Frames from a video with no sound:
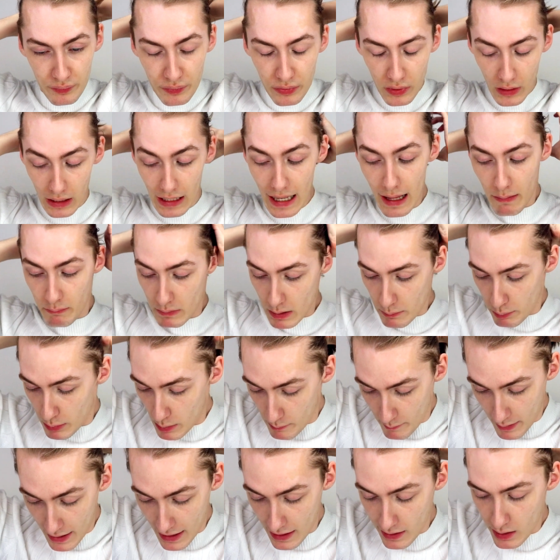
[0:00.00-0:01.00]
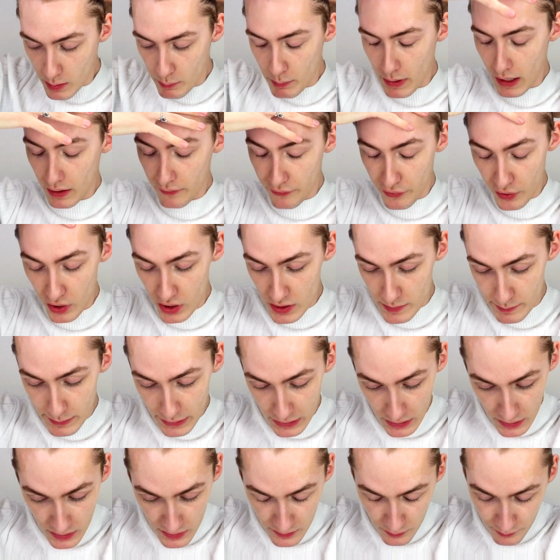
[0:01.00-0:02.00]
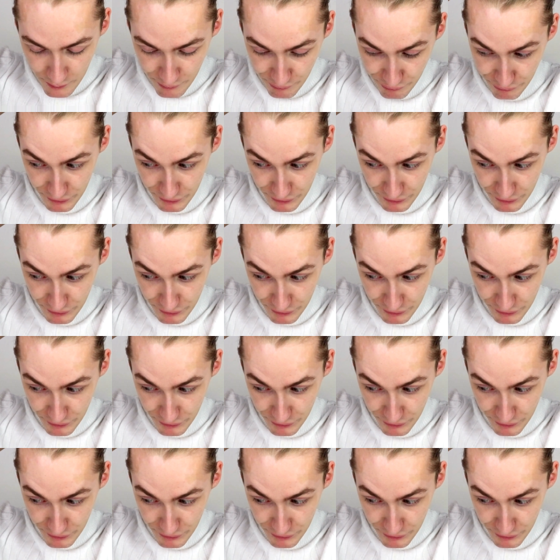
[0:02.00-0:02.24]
let me put my hair back first because